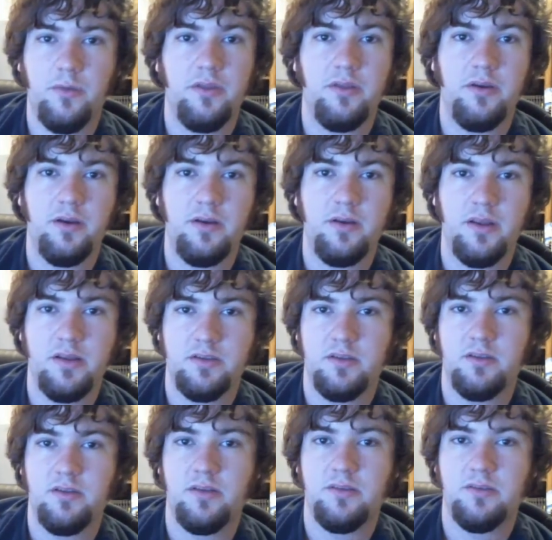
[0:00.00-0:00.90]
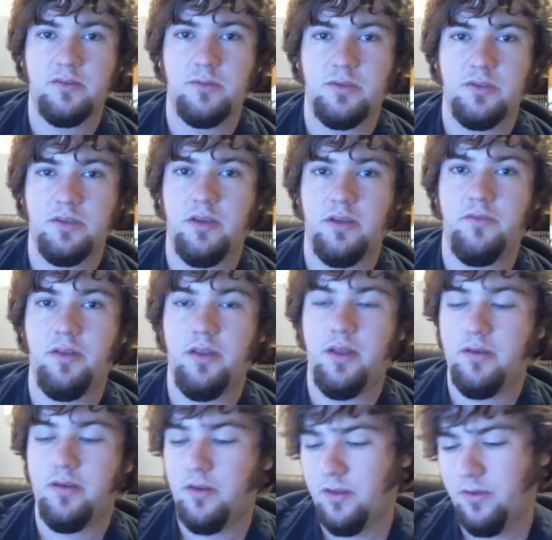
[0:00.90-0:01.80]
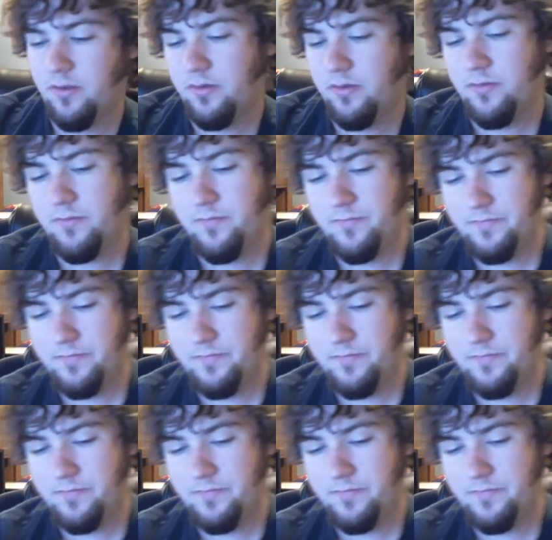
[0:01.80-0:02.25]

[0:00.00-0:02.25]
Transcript: with it and it doesn't, that's always kind of a letdown.